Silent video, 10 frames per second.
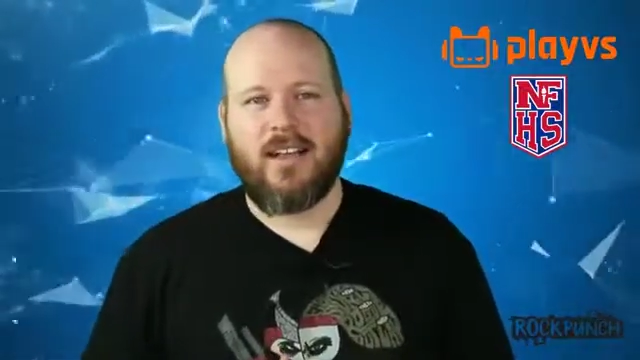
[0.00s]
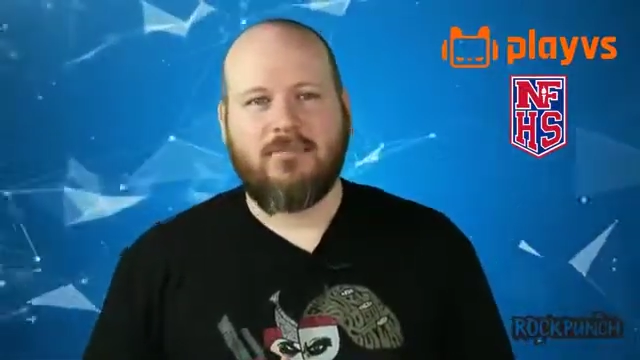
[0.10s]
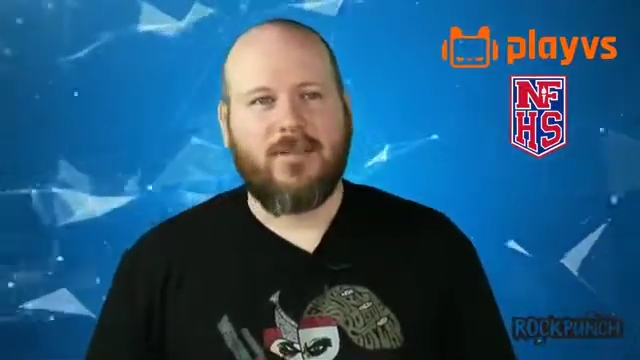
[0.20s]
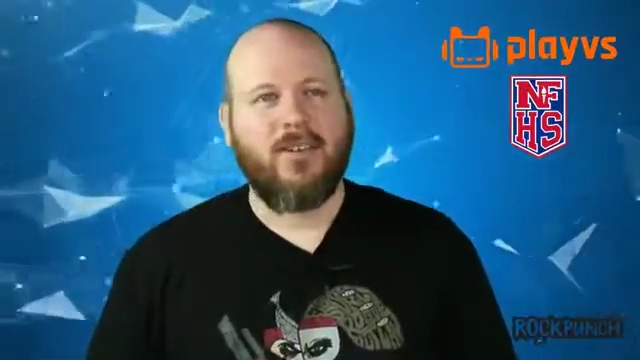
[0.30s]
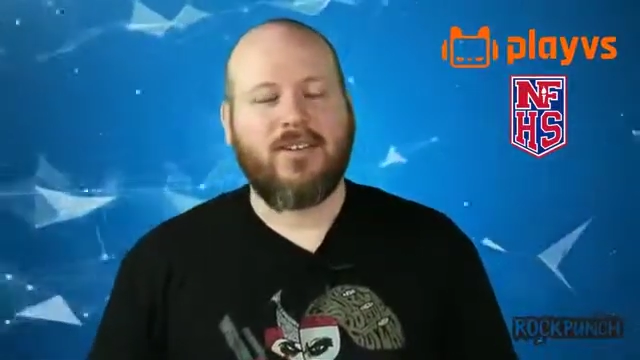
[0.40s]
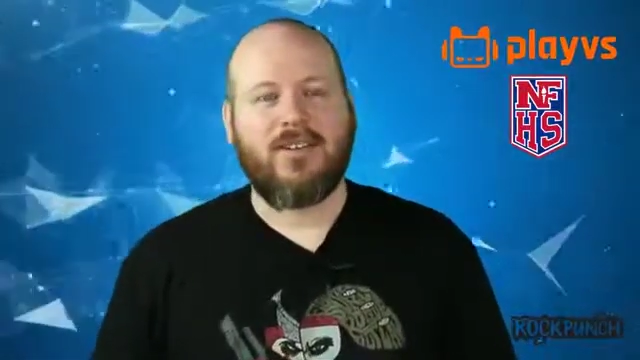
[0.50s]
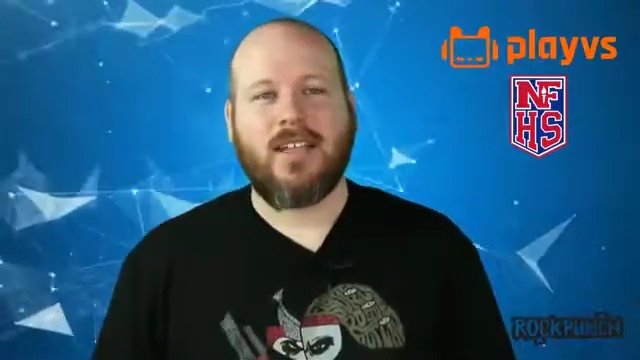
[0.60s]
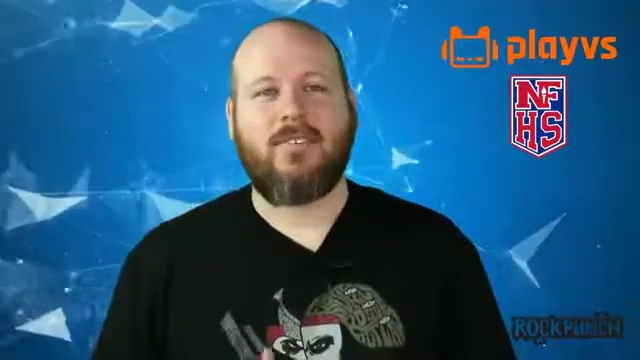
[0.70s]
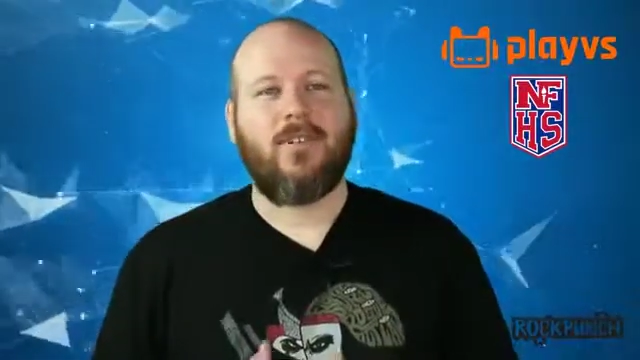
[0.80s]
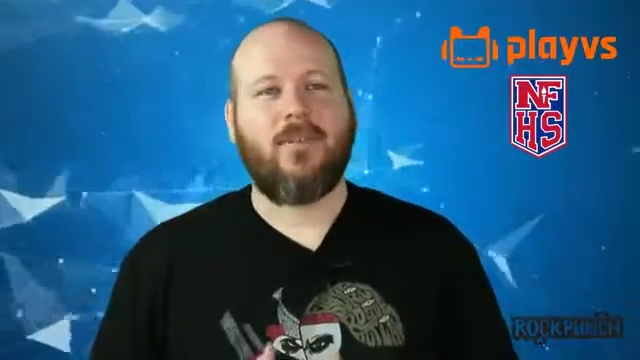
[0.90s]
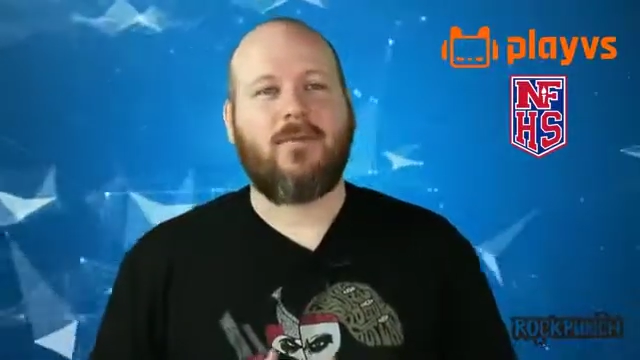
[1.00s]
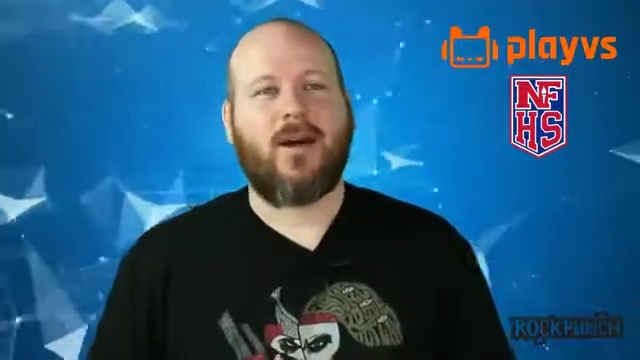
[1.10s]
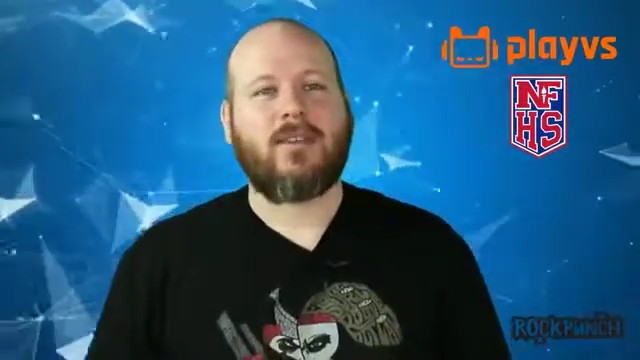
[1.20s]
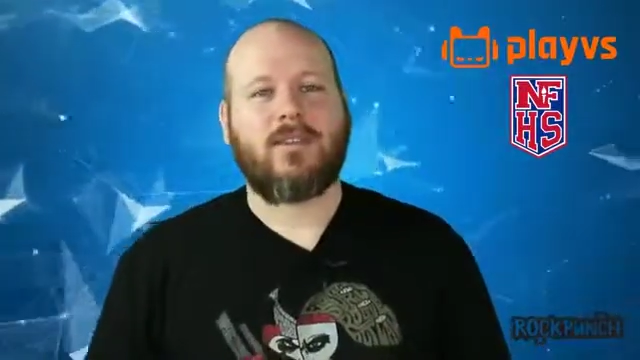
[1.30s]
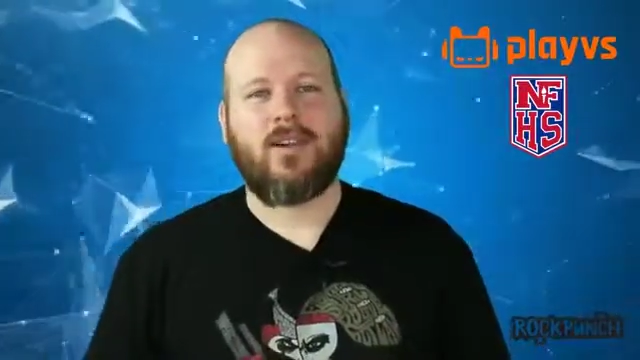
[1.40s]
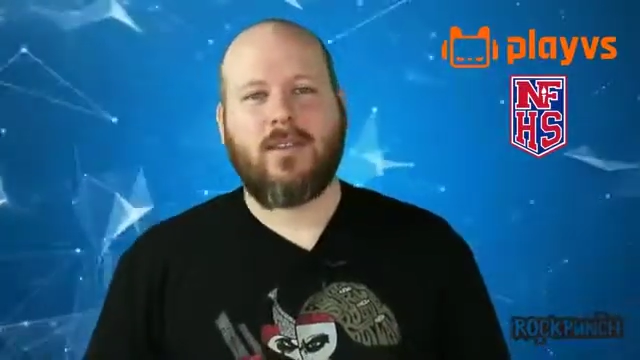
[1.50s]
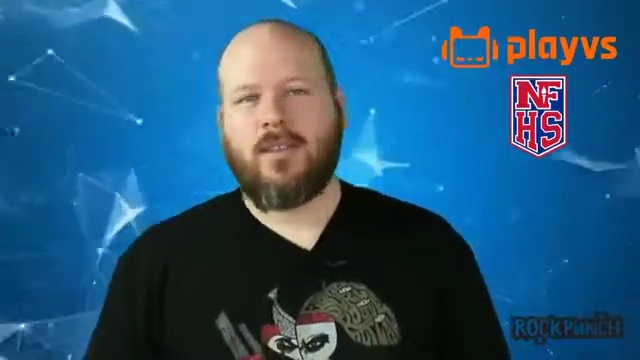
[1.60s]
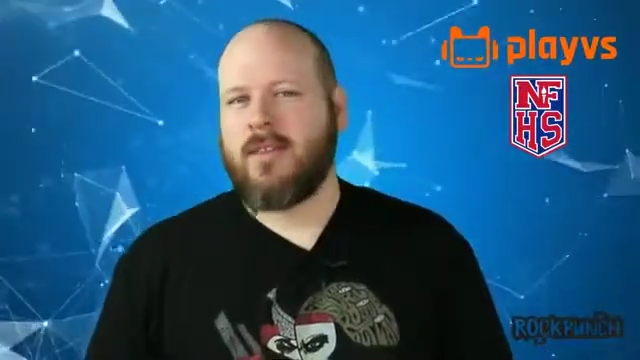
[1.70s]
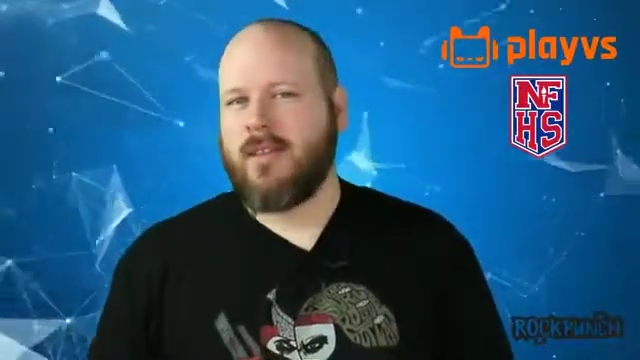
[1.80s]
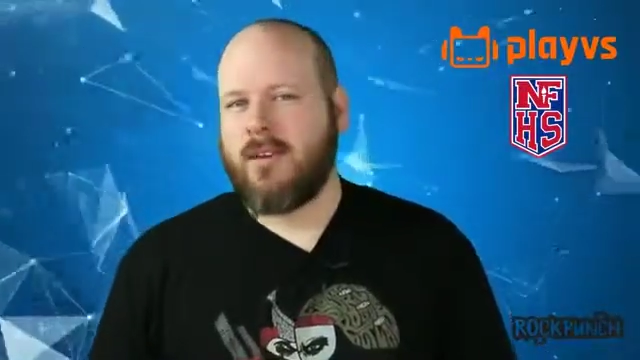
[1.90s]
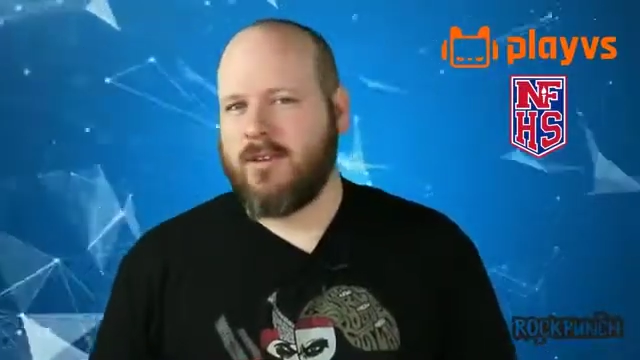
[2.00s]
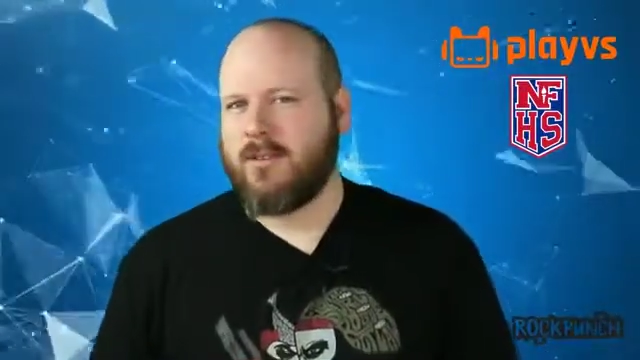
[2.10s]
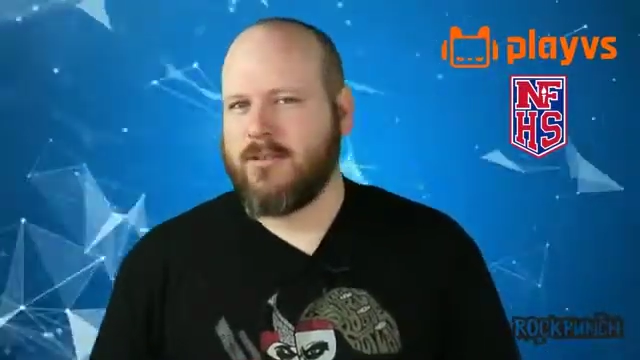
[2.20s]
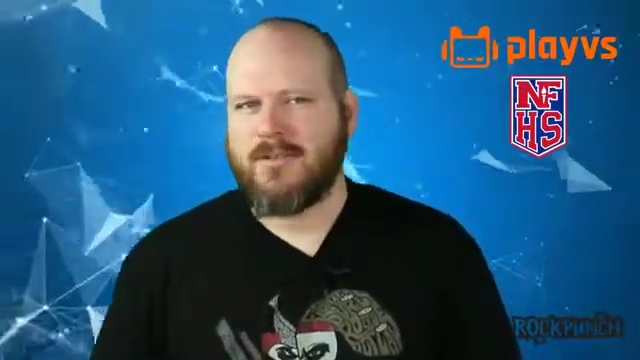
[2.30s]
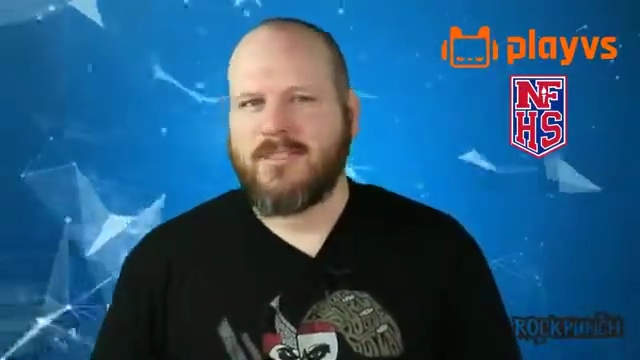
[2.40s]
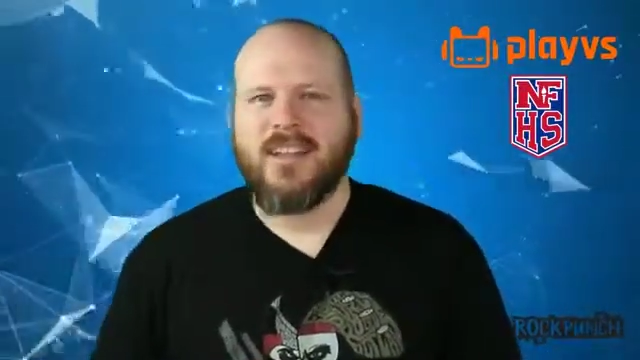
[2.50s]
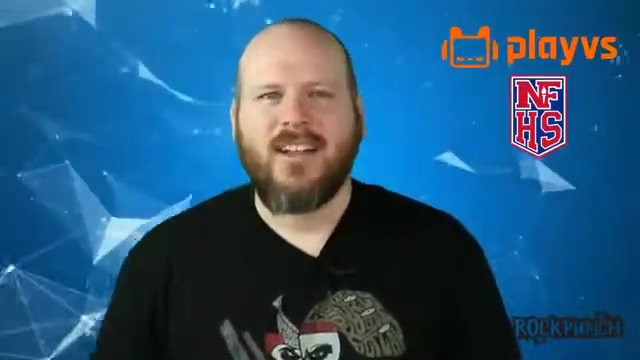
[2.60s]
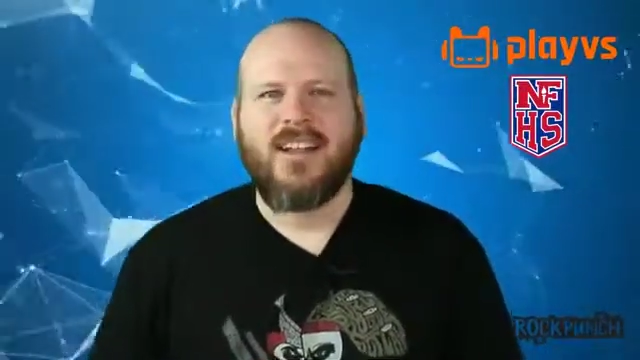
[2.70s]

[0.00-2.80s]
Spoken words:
computers. And if you've watched the news,